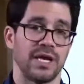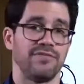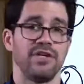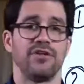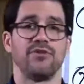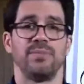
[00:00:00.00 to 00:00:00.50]

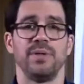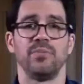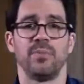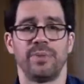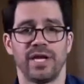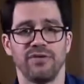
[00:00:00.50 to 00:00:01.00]
having other
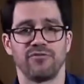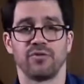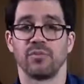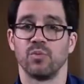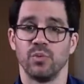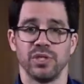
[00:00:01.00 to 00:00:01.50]
people pay
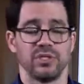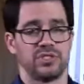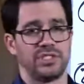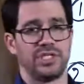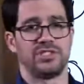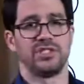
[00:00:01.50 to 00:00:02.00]
for them. Real
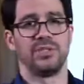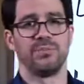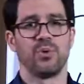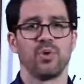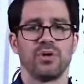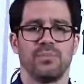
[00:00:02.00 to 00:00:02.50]
estate's an
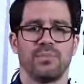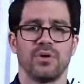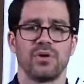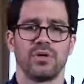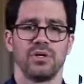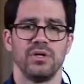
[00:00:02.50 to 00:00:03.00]
important
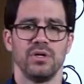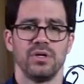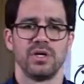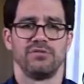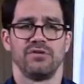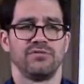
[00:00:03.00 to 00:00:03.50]
part.
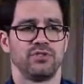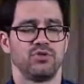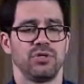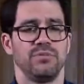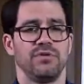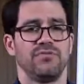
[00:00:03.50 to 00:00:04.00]
Have you ever
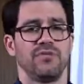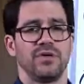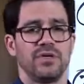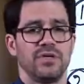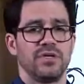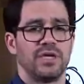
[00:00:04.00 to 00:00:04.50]
dreamed of
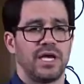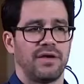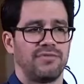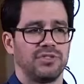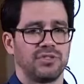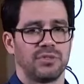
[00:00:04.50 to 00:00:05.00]

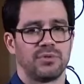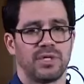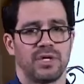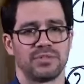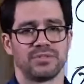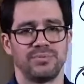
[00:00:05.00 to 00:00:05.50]
having a summer
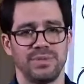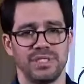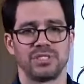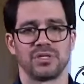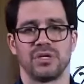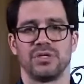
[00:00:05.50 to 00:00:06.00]
house, a
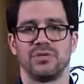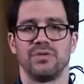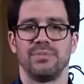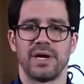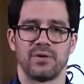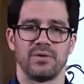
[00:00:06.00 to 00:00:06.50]
beach condo,
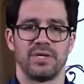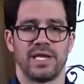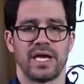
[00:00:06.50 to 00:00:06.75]
a mountain